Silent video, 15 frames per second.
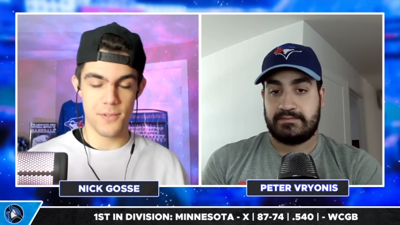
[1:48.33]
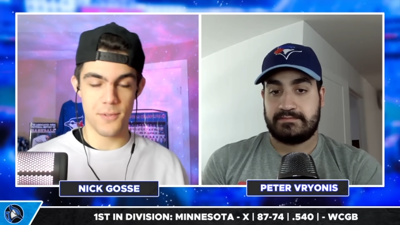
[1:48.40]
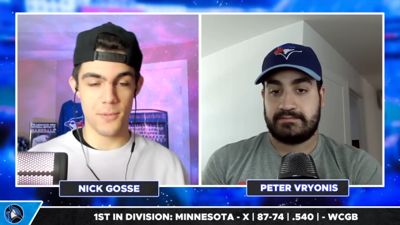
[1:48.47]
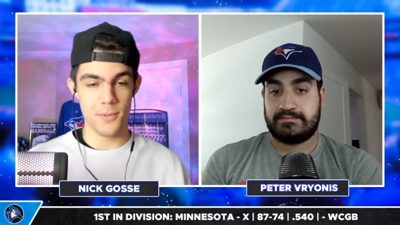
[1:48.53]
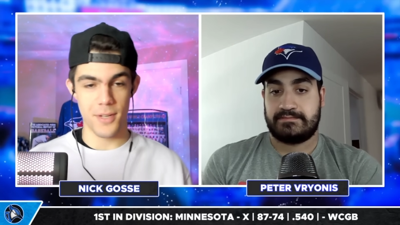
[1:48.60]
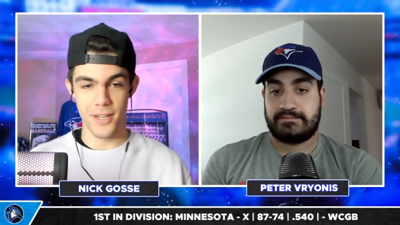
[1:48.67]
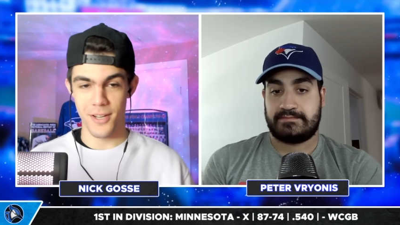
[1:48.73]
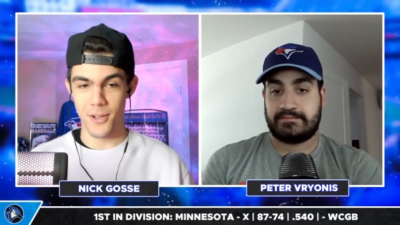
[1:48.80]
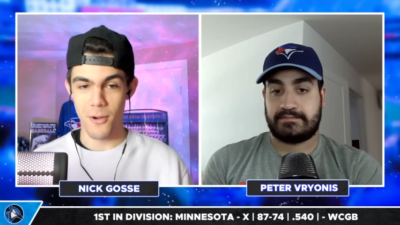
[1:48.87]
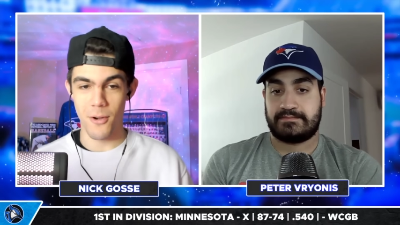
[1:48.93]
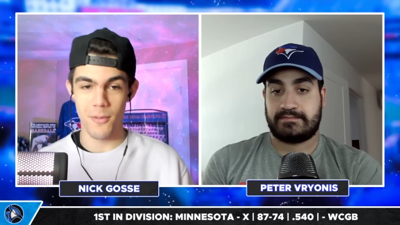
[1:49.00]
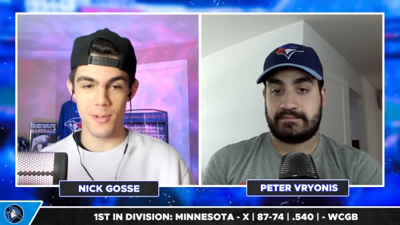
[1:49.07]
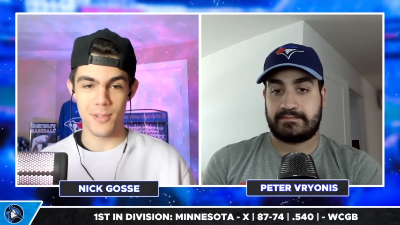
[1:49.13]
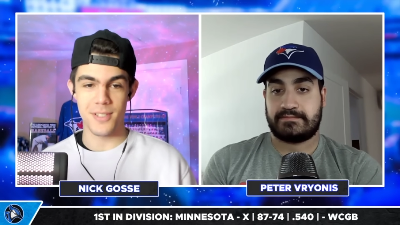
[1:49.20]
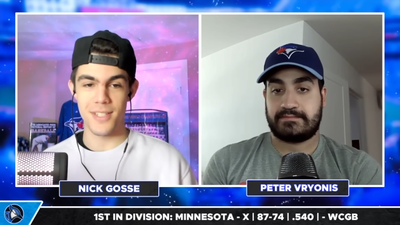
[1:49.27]
Speaker 1: to uh, to go
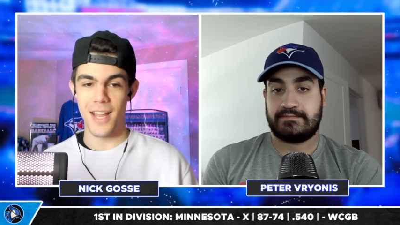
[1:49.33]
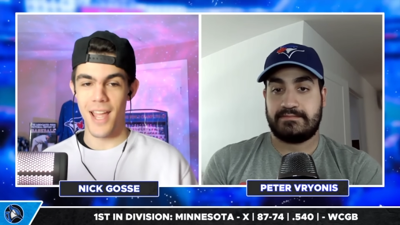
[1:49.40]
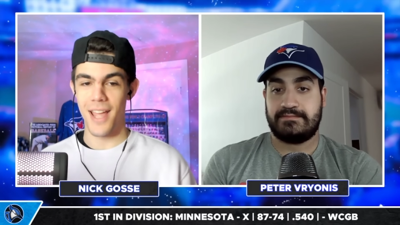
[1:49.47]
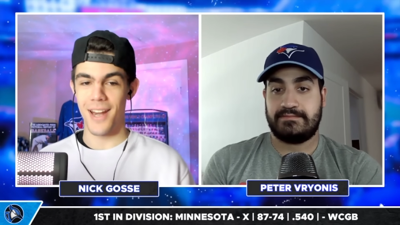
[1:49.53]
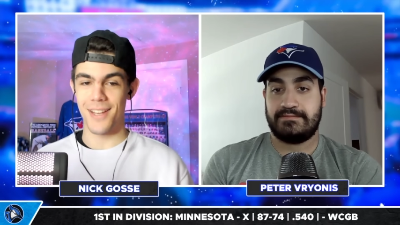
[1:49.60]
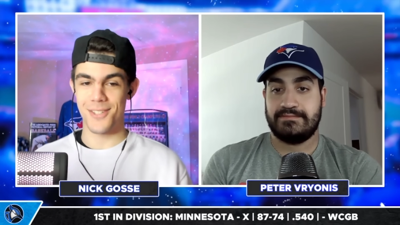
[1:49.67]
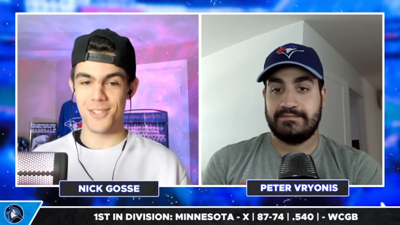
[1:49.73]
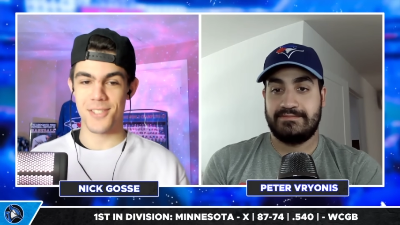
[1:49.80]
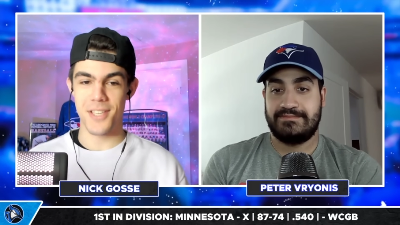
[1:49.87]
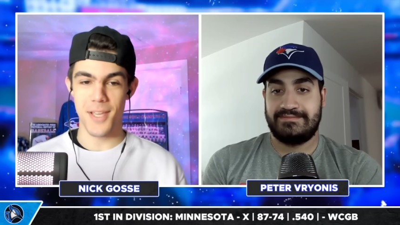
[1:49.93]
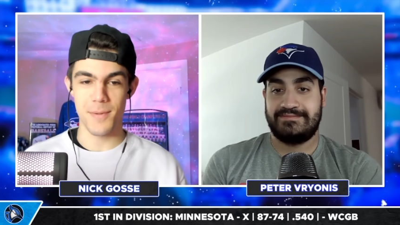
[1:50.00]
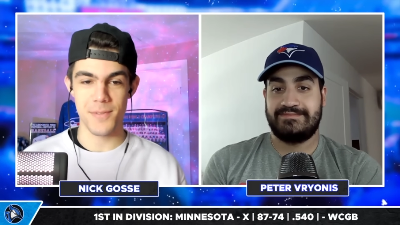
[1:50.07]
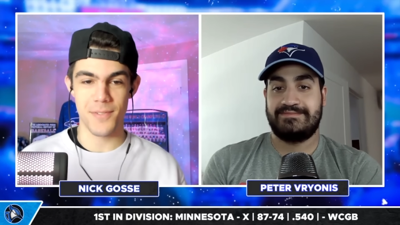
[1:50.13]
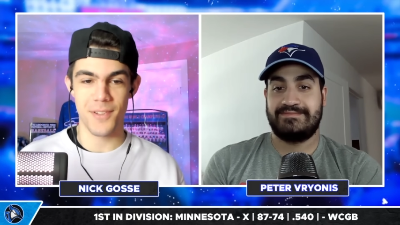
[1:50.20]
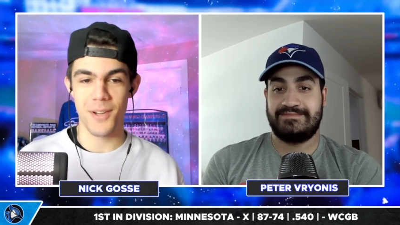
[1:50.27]
over today, and it just
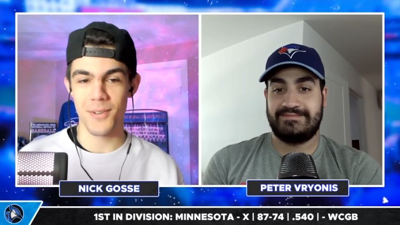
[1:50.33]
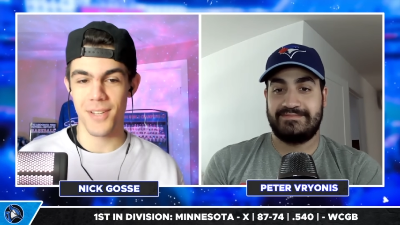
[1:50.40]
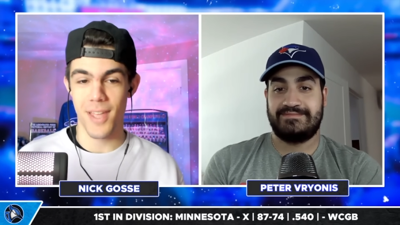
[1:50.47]
keeps flowing.